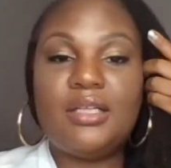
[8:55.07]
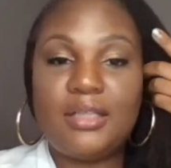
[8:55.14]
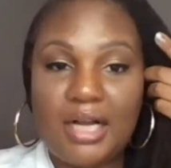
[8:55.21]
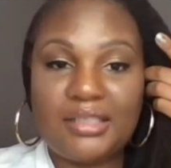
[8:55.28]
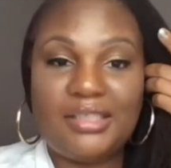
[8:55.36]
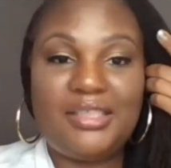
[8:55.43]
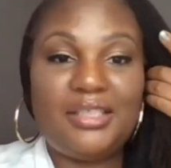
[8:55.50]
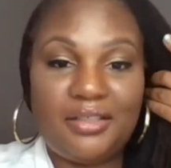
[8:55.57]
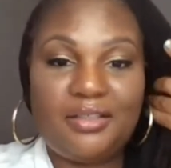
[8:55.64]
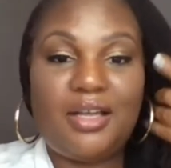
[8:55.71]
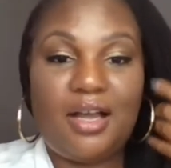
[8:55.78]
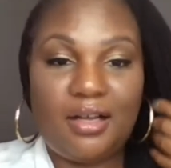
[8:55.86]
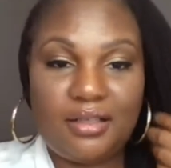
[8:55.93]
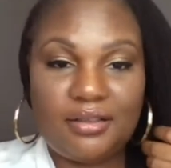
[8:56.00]
locked into the
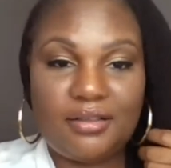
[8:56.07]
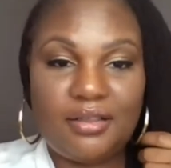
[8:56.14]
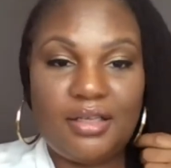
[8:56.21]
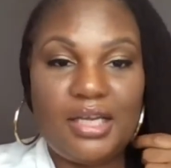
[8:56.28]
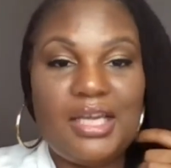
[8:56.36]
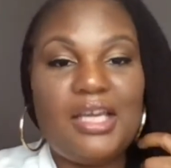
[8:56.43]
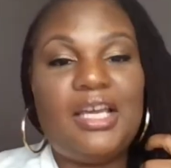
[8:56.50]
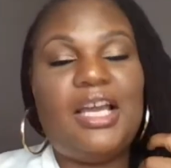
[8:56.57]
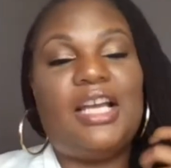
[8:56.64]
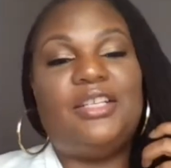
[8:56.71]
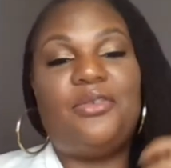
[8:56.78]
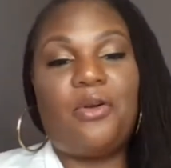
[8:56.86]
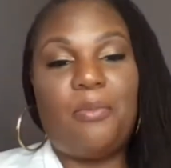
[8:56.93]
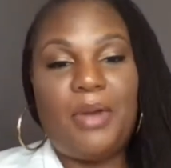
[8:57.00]
lock. I
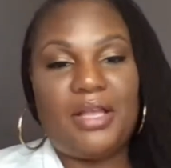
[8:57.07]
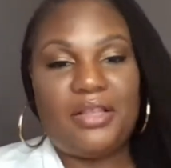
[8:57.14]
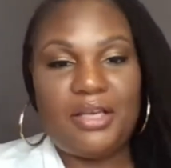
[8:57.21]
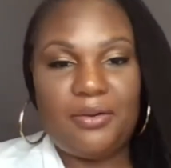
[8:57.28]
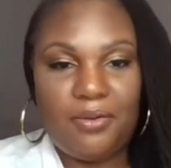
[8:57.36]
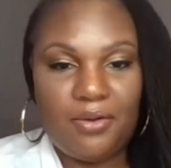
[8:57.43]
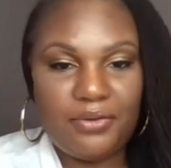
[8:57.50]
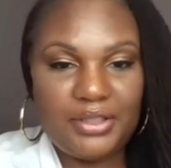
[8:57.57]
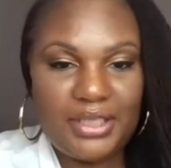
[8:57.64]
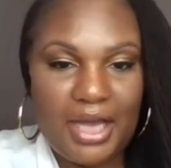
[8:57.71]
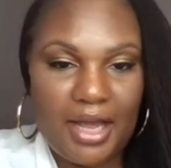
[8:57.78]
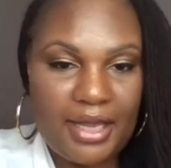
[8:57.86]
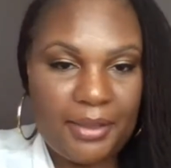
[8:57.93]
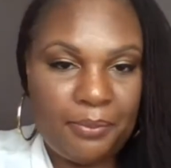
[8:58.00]
talk about that all the
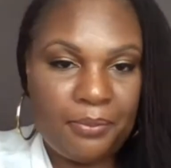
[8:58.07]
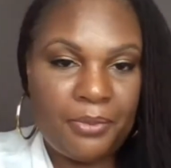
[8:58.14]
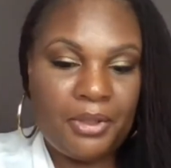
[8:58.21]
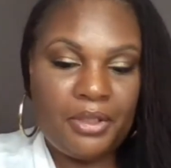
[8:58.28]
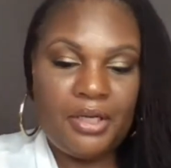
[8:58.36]
time.